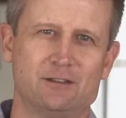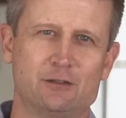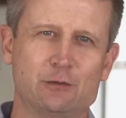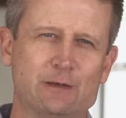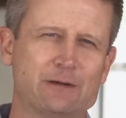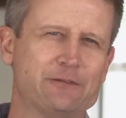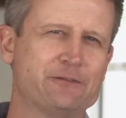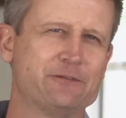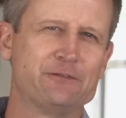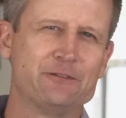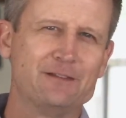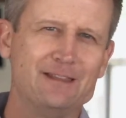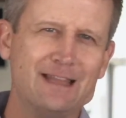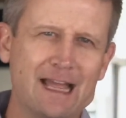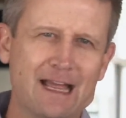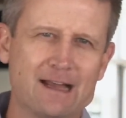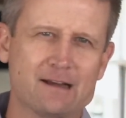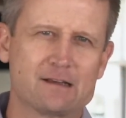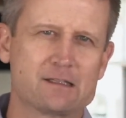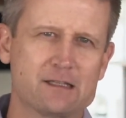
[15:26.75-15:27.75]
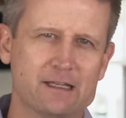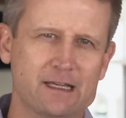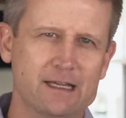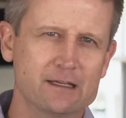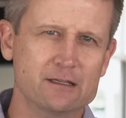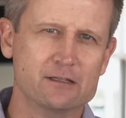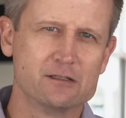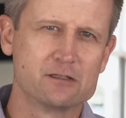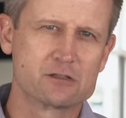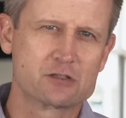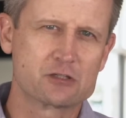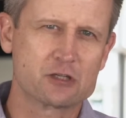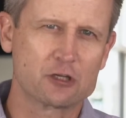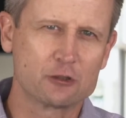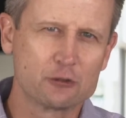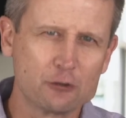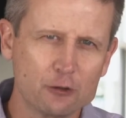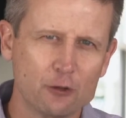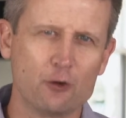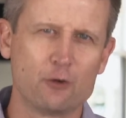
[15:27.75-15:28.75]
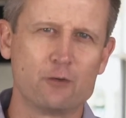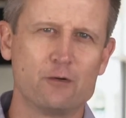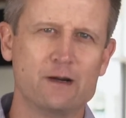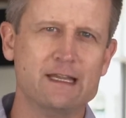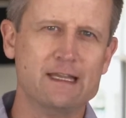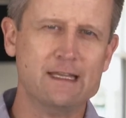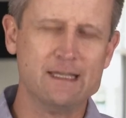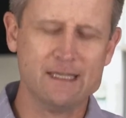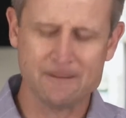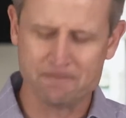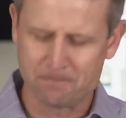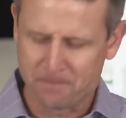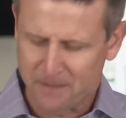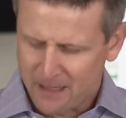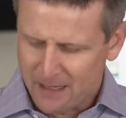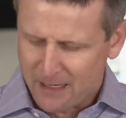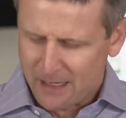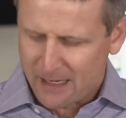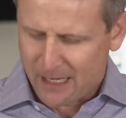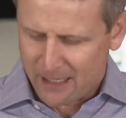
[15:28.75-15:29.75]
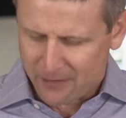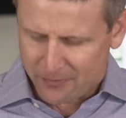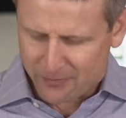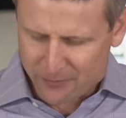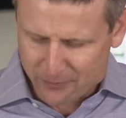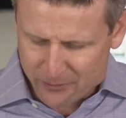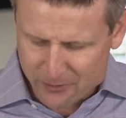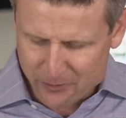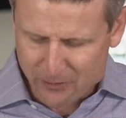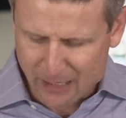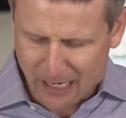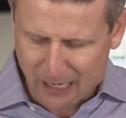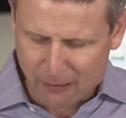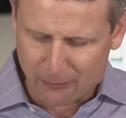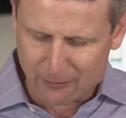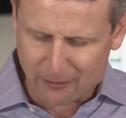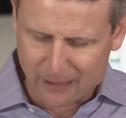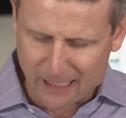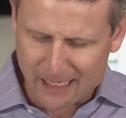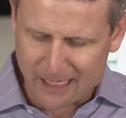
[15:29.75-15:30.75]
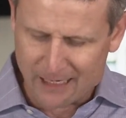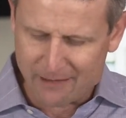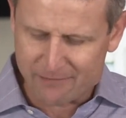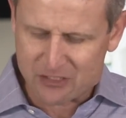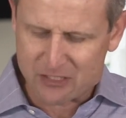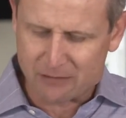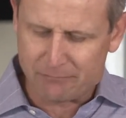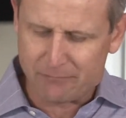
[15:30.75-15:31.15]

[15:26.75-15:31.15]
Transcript: to reflect His glory in and through our lives.